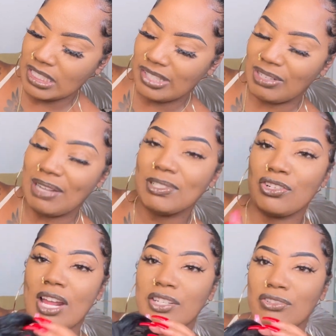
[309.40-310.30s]
it. So they was
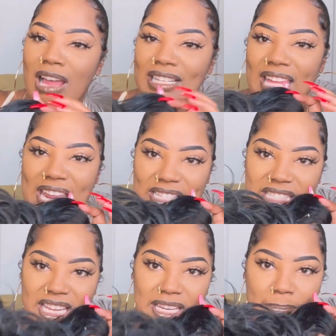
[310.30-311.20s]
trying to do like that
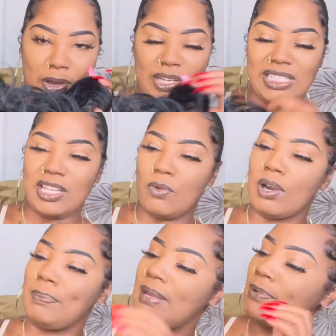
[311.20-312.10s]
extended ponytail
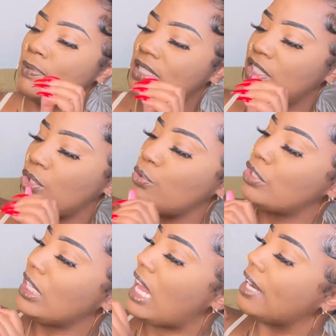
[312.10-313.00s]
where people was
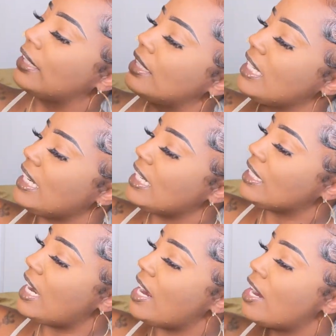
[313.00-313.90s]
using like the 10
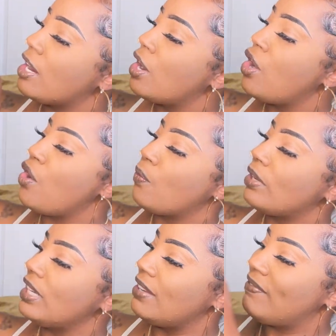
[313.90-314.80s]
inch hair
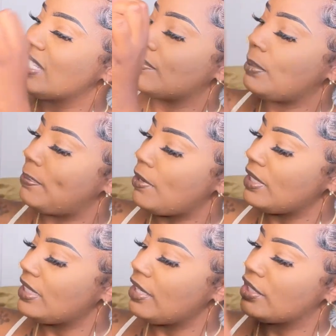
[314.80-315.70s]
when the invisible
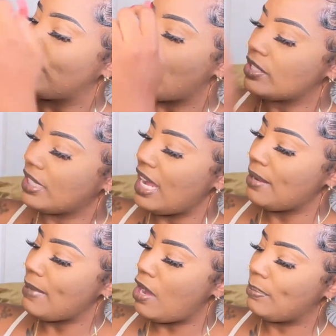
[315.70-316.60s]
ponytails first
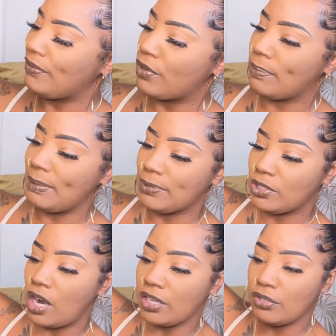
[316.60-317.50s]
came out before people
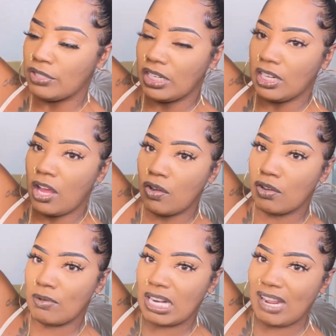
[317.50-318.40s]
started using the
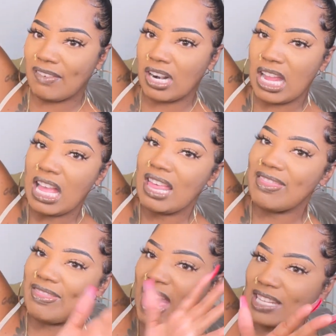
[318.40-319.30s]
long or whatever.
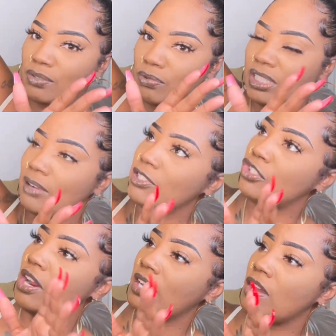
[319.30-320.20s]
That's what they was
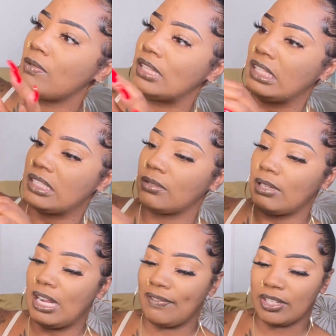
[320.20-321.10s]
trying to go with this or
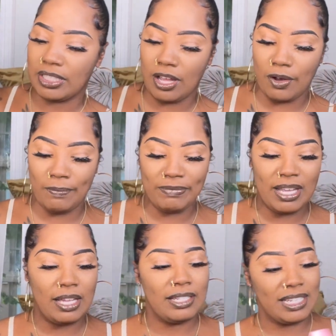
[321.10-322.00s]
whatever. So
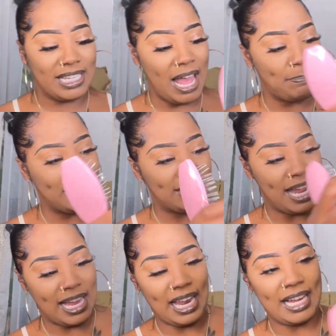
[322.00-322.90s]
the top is
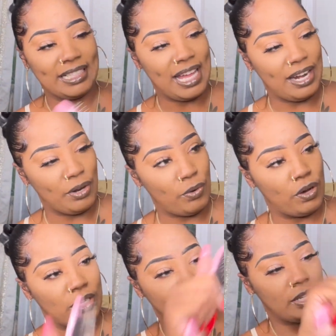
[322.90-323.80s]
not like that at
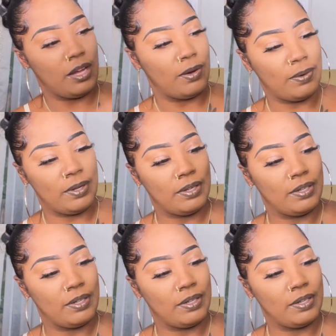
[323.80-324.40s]
all. So